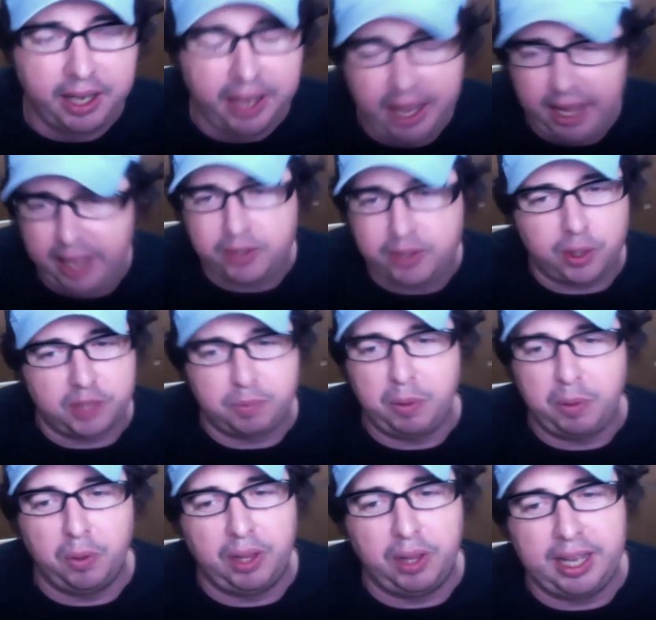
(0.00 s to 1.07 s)
And trust me,
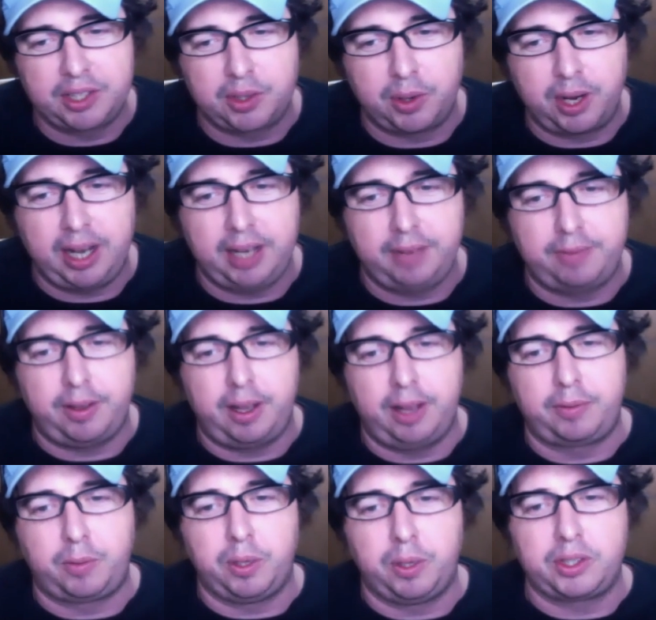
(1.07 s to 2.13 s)
we'll answer any 5
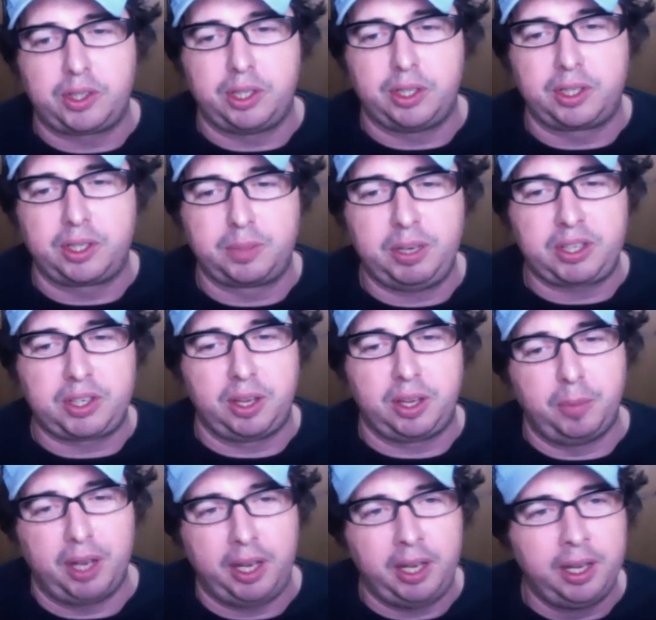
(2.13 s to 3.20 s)
questions, especially
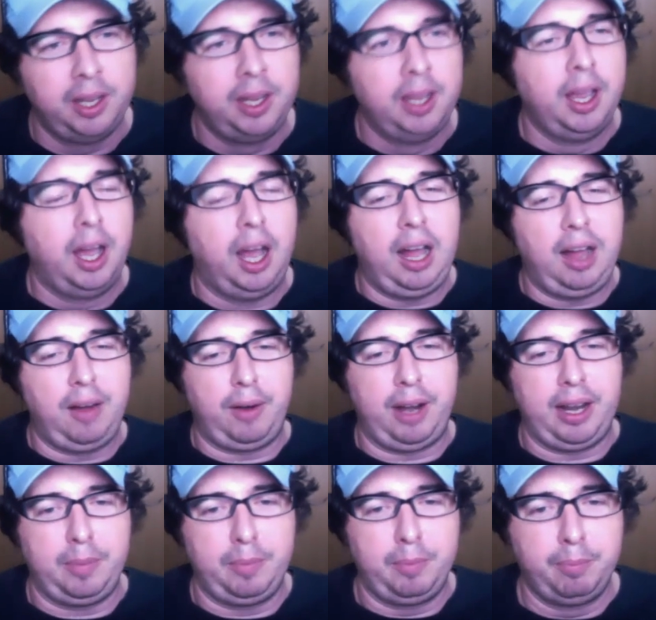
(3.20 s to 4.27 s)
me. All
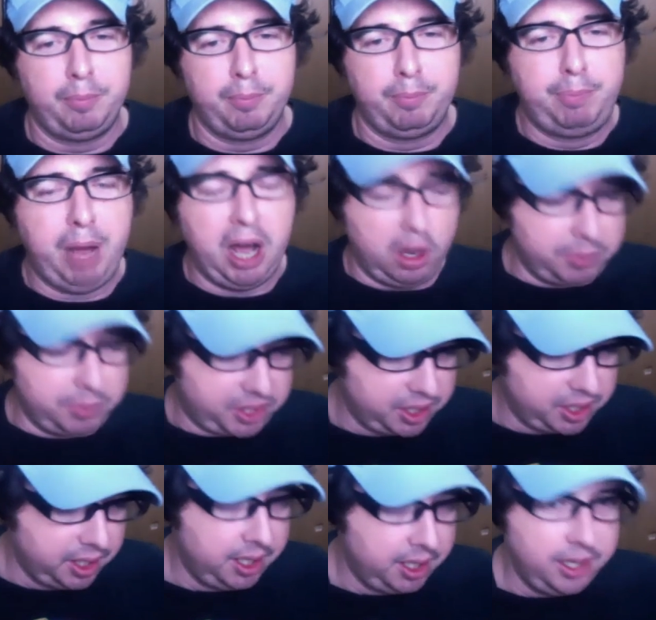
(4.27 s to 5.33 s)
right.
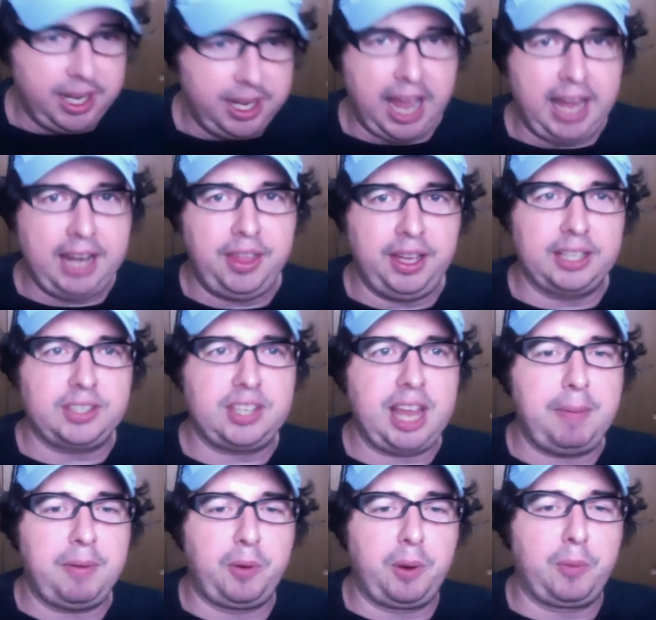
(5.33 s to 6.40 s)
Booms! You got anything to say
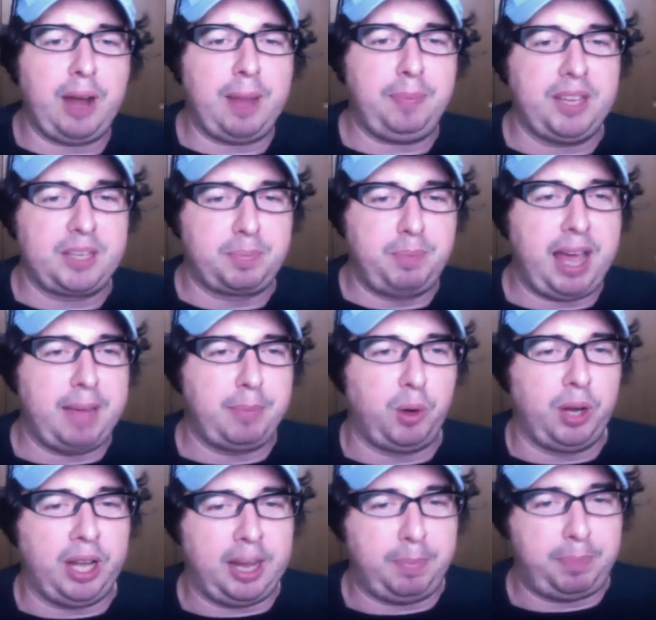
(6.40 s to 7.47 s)
before we wrap this bad
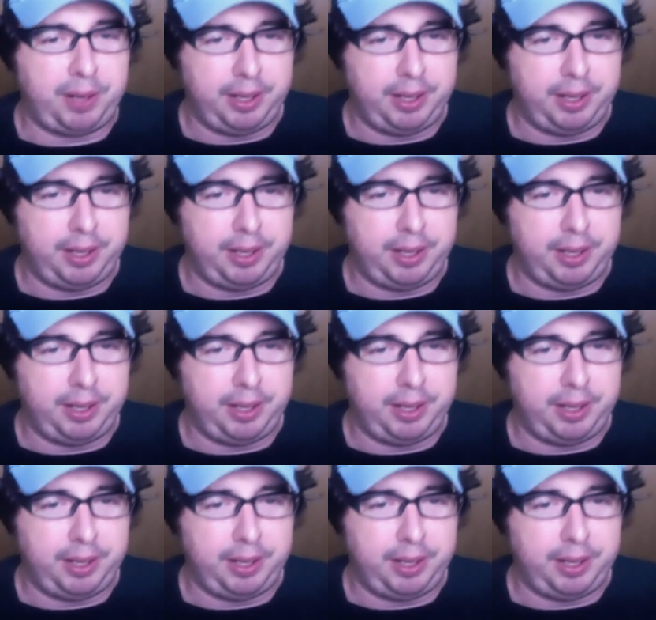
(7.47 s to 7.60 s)
boy up?